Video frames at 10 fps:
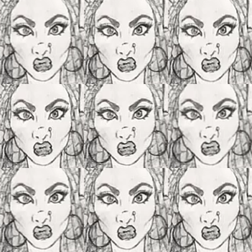
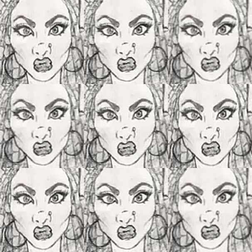
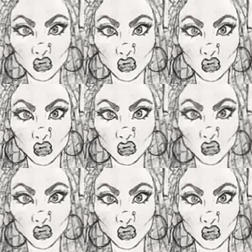
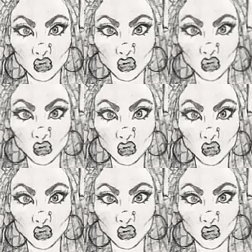Nobody speaks.